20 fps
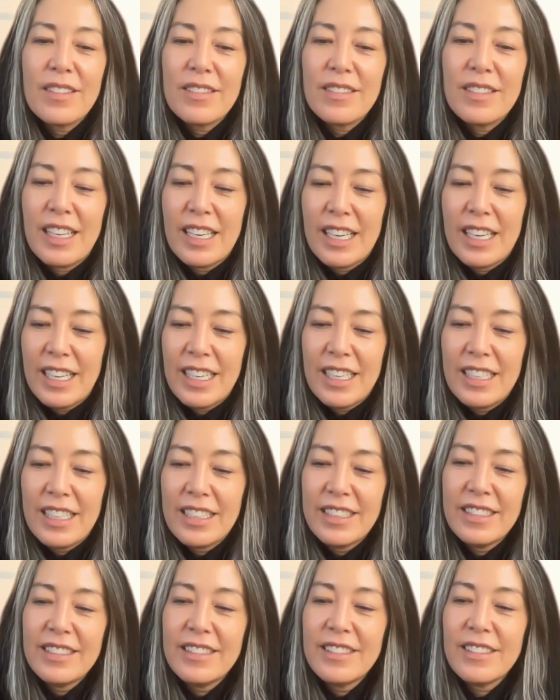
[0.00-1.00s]

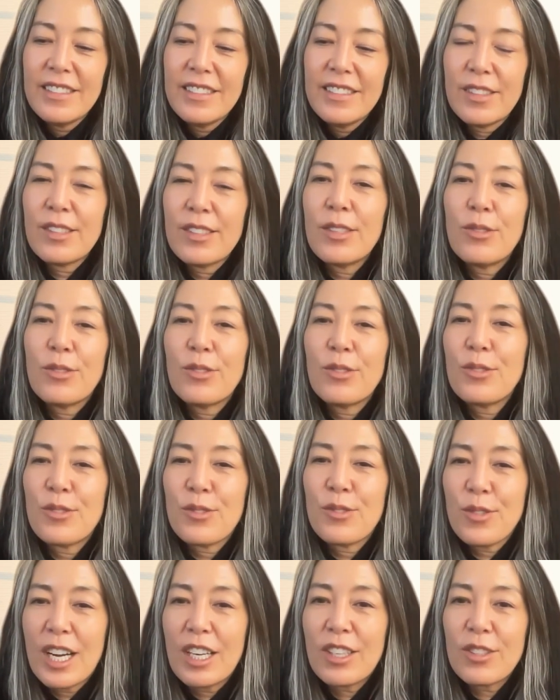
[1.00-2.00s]
uh, social
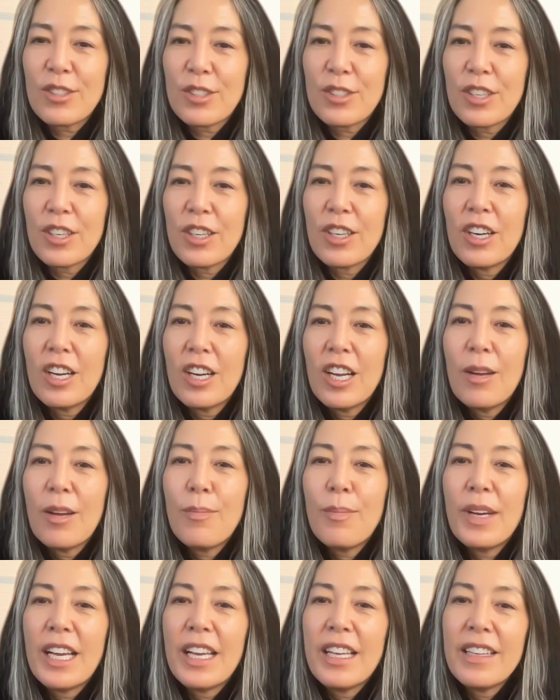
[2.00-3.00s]
structure.
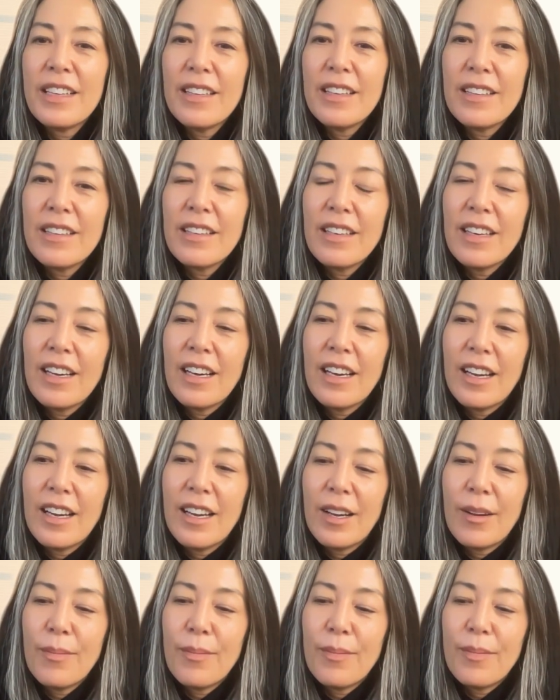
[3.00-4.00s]
But,
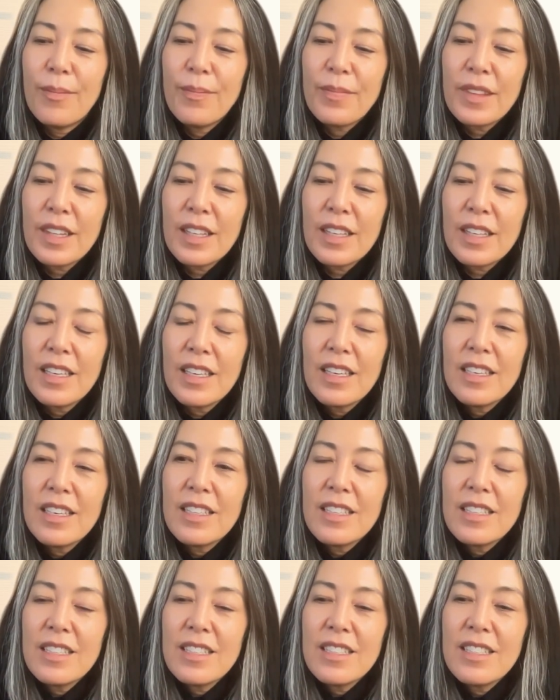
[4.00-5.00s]
um,
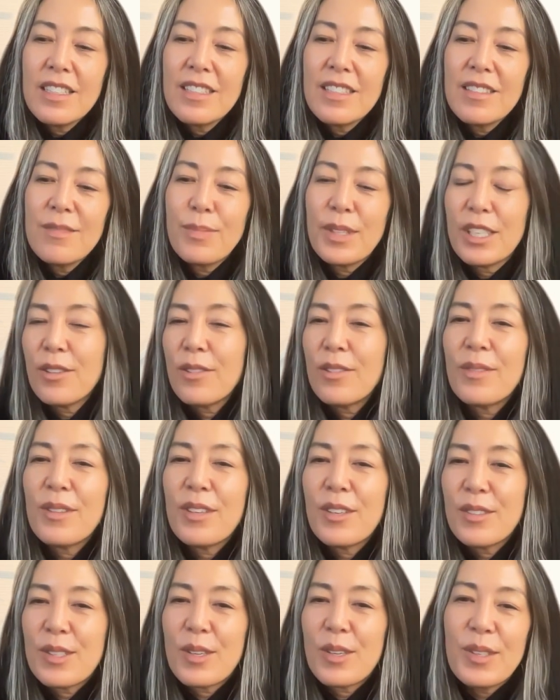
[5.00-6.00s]
but you're,
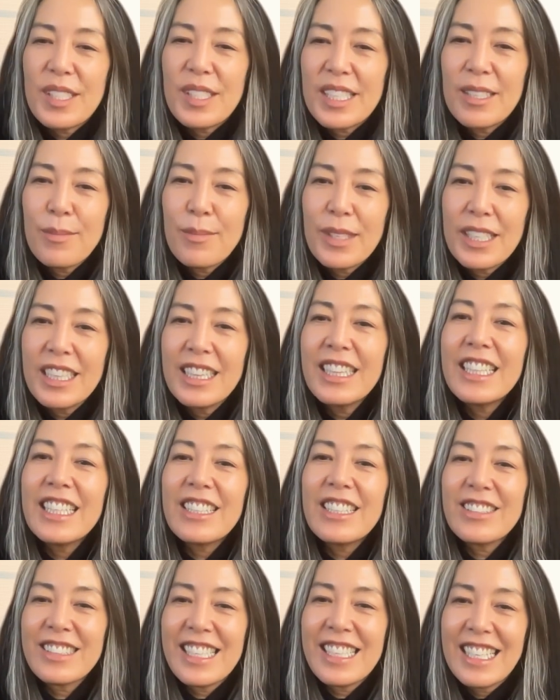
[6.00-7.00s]
there's always going to be a
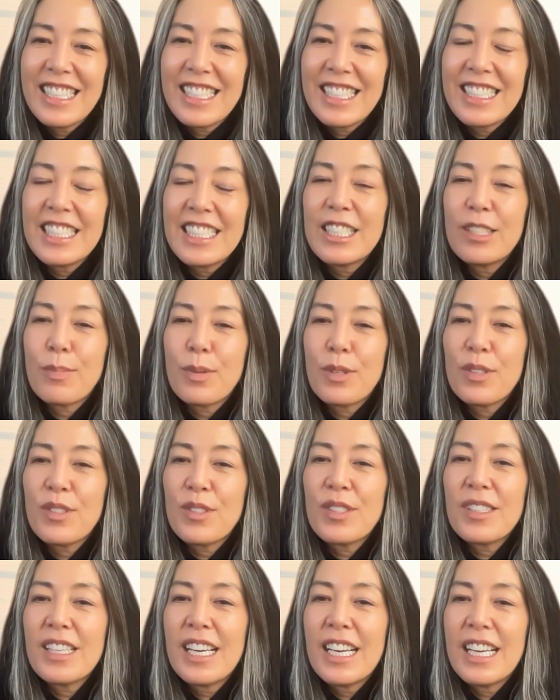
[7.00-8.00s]
little tendency to
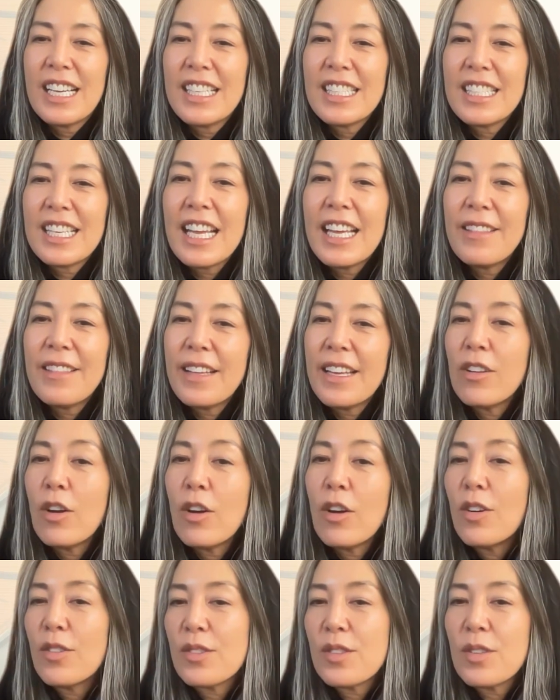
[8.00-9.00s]
personalize. And then
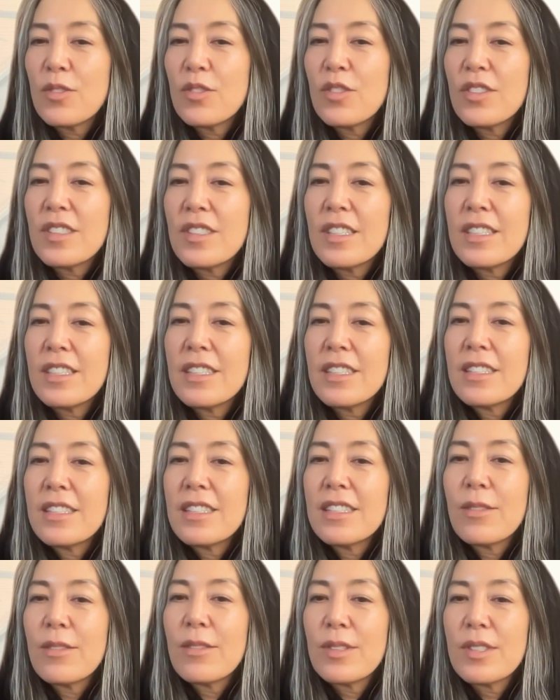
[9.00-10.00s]
also just
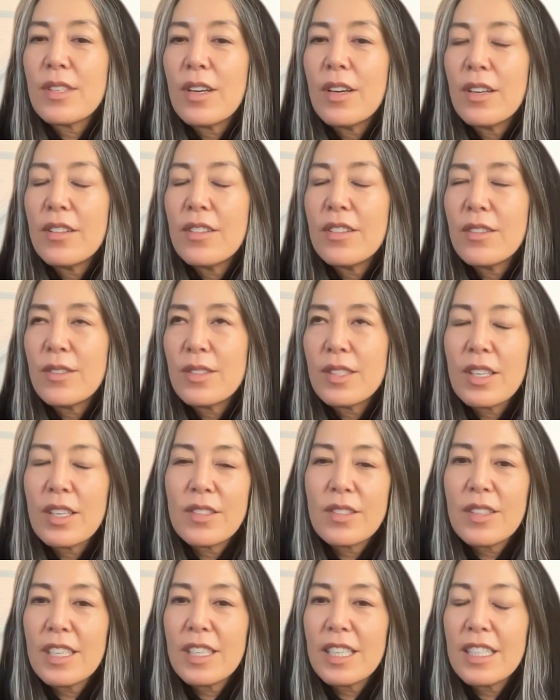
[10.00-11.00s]
this, there was, there is
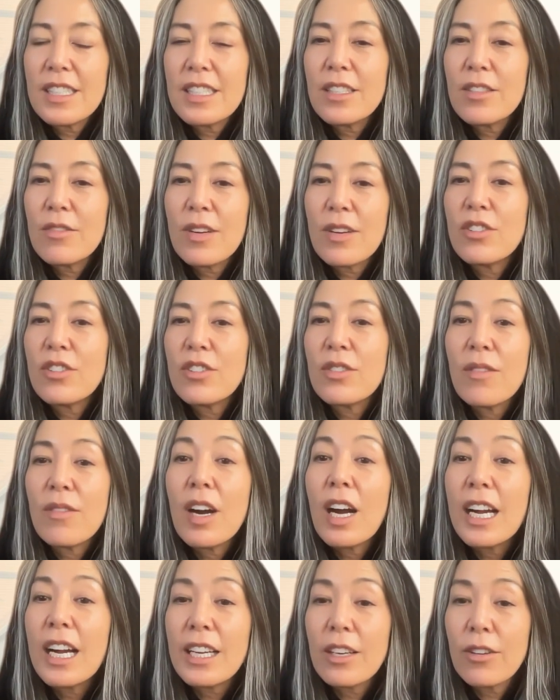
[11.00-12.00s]
also the consideration of
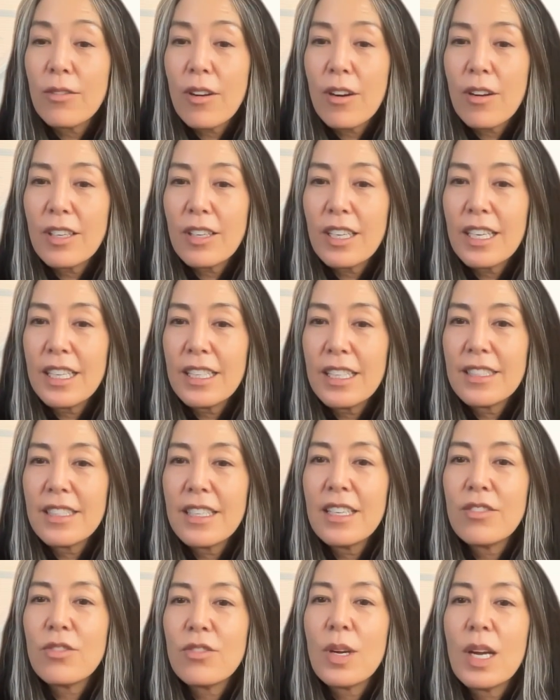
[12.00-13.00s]
hierarchies
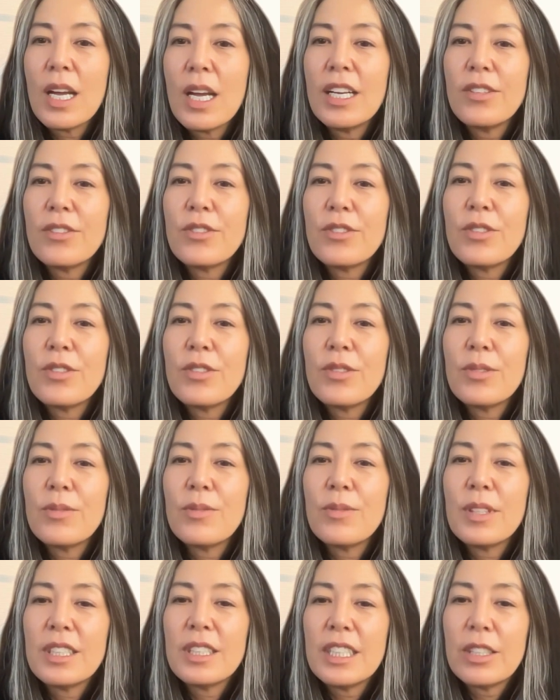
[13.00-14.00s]
and trying to
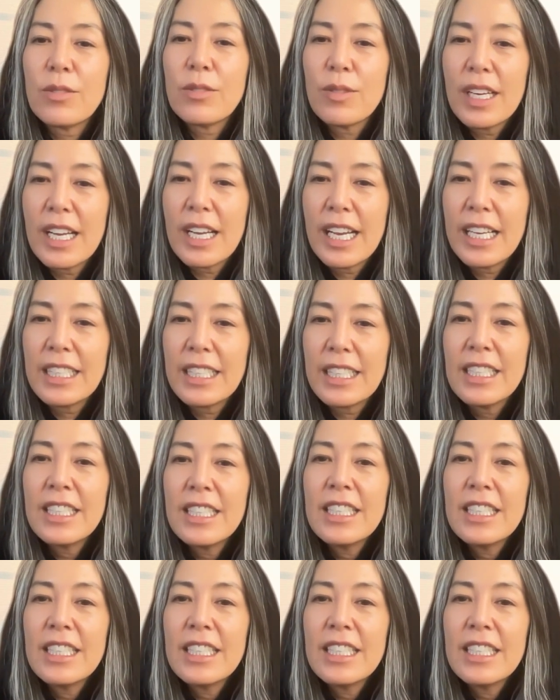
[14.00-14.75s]
really create